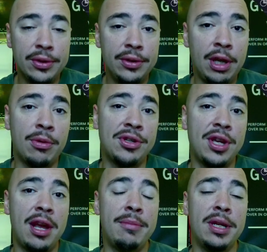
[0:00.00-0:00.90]
There were
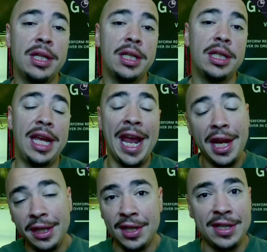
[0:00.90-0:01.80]
some
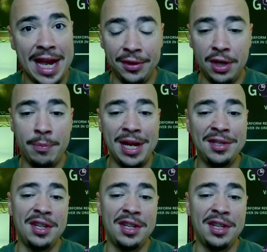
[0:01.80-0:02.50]
analysts out there basically